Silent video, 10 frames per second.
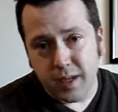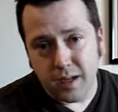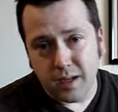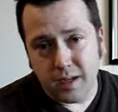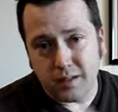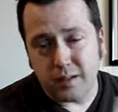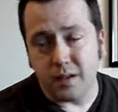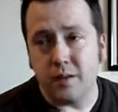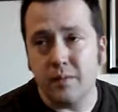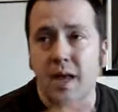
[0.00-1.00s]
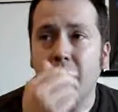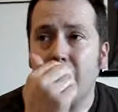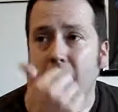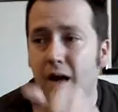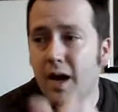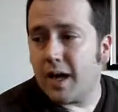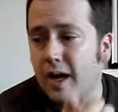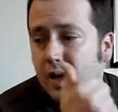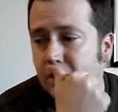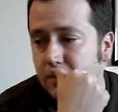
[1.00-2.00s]
And I
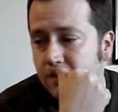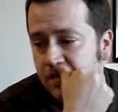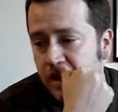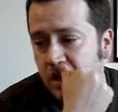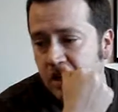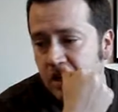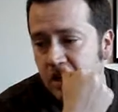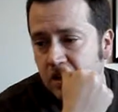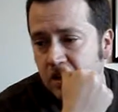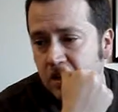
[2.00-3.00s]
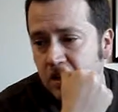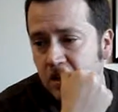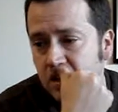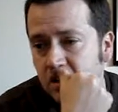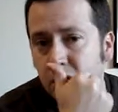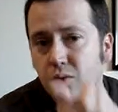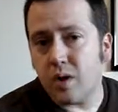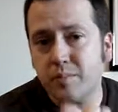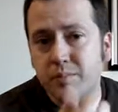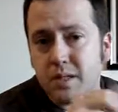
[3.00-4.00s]
have another
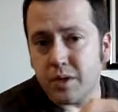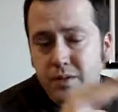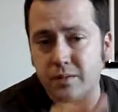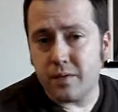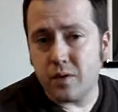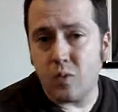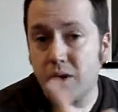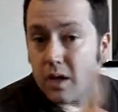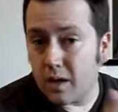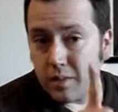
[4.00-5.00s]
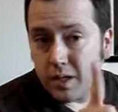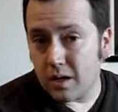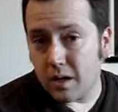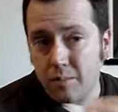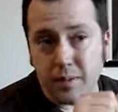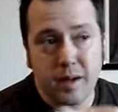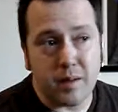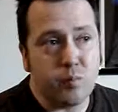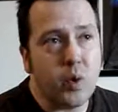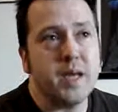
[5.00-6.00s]
update about the film coming up.
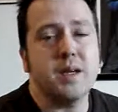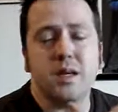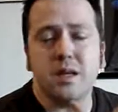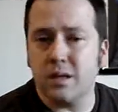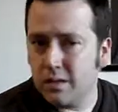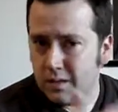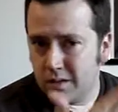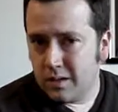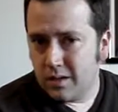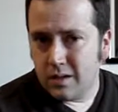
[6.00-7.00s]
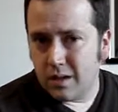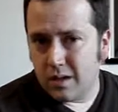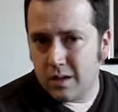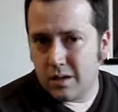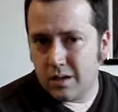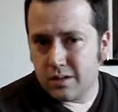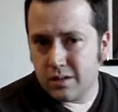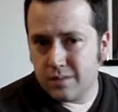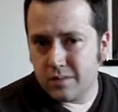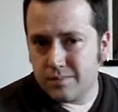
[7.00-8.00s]
I'm waiting
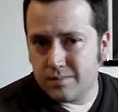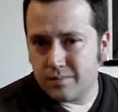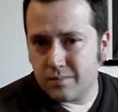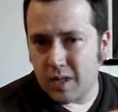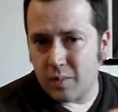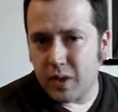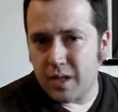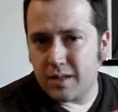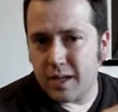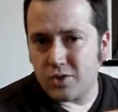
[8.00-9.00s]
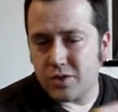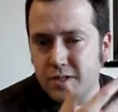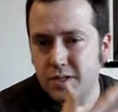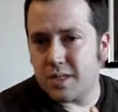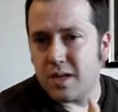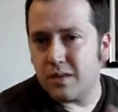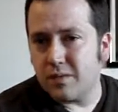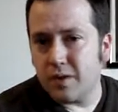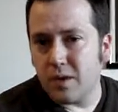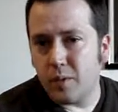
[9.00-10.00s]
to actually see the
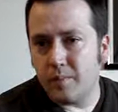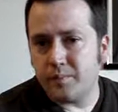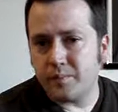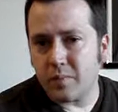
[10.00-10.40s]
film.